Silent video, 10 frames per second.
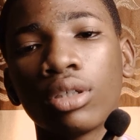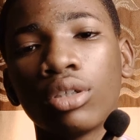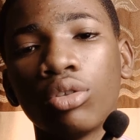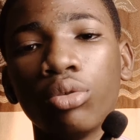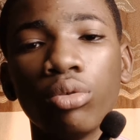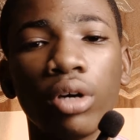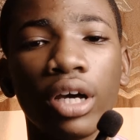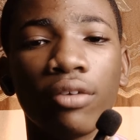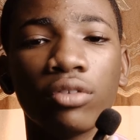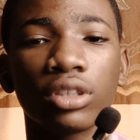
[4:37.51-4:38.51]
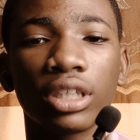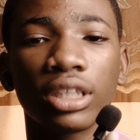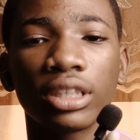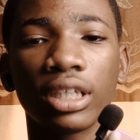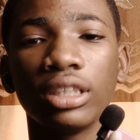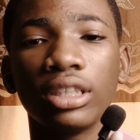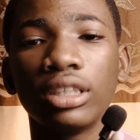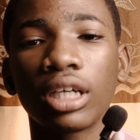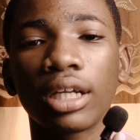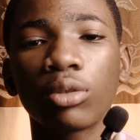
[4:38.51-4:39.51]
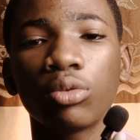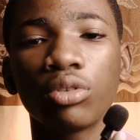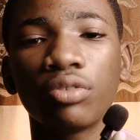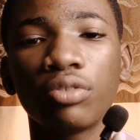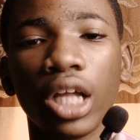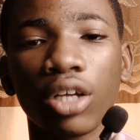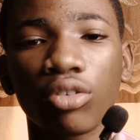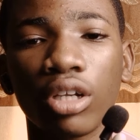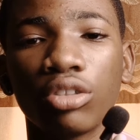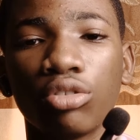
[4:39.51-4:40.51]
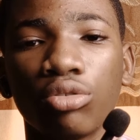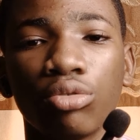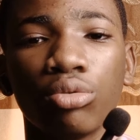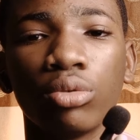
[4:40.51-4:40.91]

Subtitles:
Though I haven't tested it, I don't know if it's actually true,